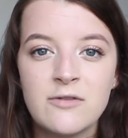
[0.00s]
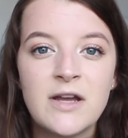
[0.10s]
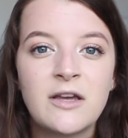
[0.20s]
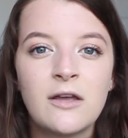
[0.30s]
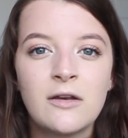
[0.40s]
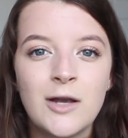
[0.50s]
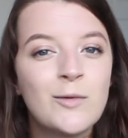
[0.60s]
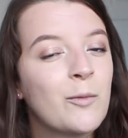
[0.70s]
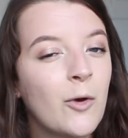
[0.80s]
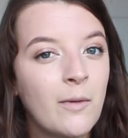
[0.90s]
I reckon I
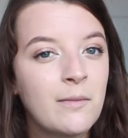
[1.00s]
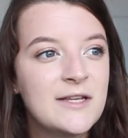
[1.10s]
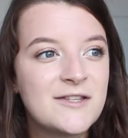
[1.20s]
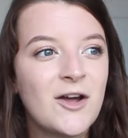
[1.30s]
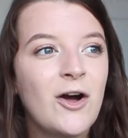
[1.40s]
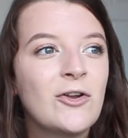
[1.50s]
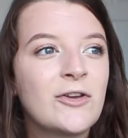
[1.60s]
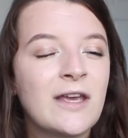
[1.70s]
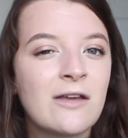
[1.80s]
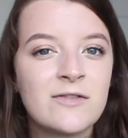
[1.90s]
will probably start
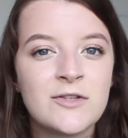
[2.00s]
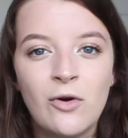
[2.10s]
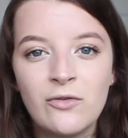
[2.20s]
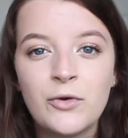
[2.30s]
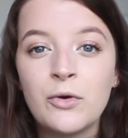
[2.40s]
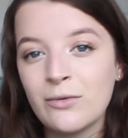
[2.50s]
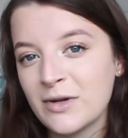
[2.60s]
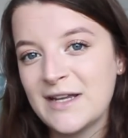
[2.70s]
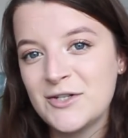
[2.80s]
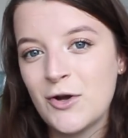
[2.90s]
looking for sort of
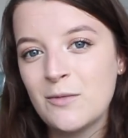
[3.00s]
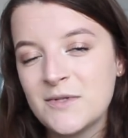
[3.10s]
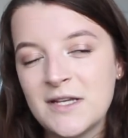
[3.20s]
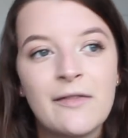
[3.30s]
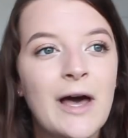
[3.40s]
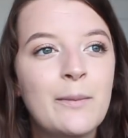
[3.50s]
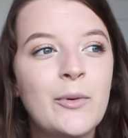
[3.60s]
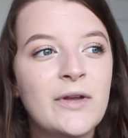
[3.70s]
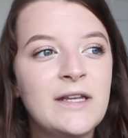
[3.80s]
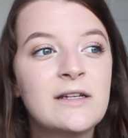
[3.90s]
career jobs at that
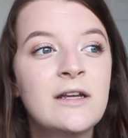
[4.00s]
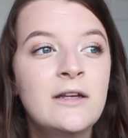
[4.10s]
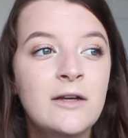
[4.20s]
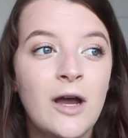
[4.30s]
point.